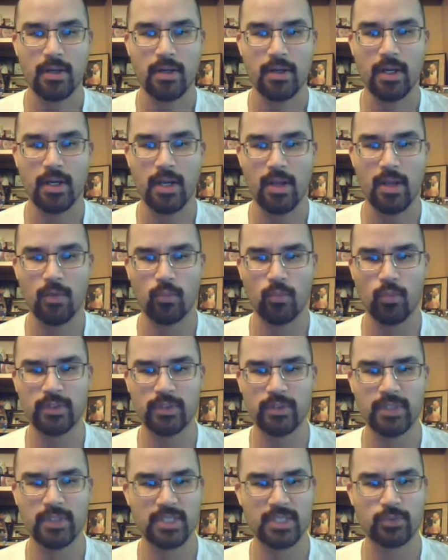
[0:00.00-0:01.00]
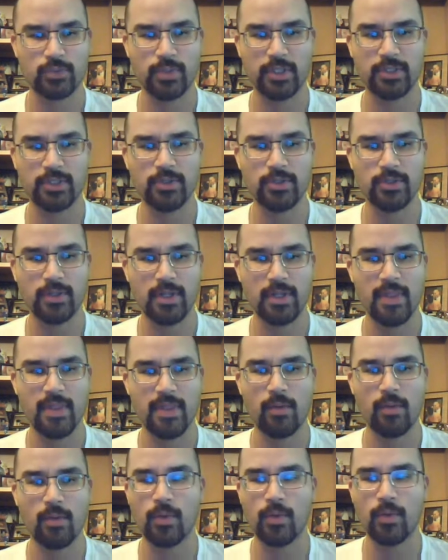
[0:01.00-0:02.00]
Right, and one last quick note on
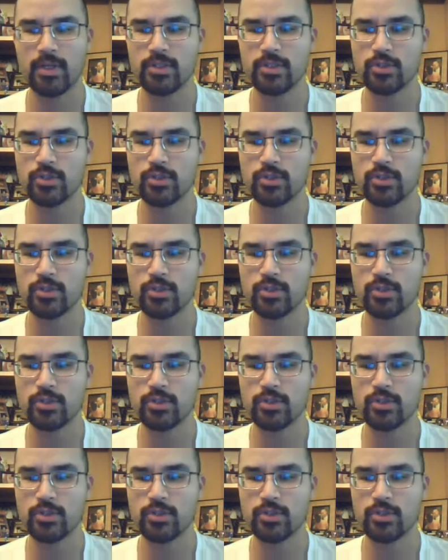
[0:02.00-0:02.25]
that one.